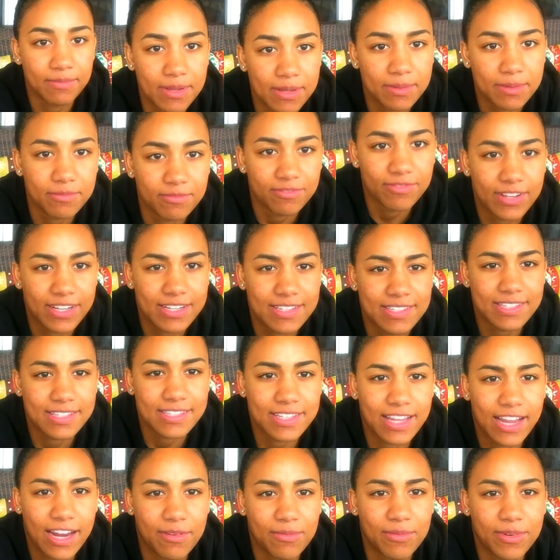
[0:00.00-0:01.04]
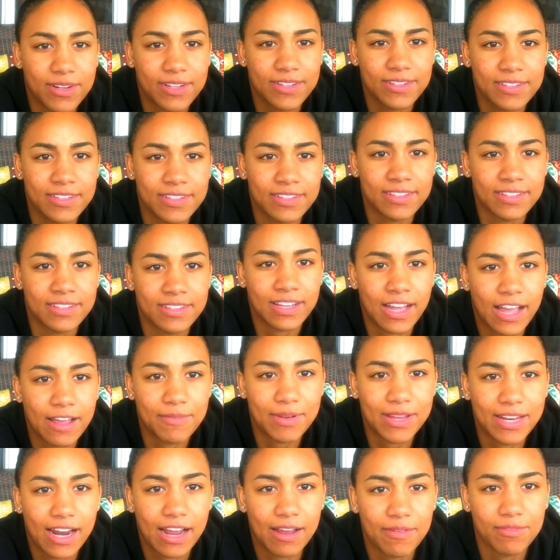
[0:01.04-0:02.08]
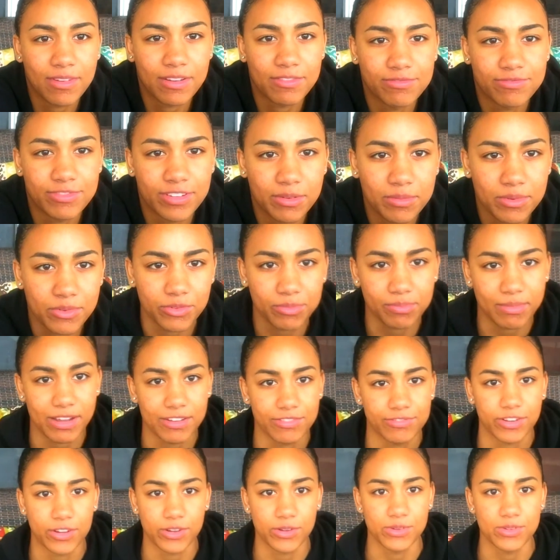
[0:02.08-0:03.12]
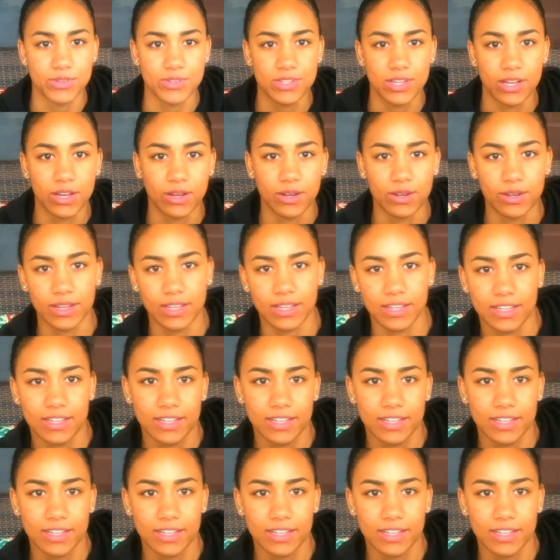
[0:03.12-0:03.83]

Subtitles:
Let me fix this camera. I mean, I'm filming with my phone, so.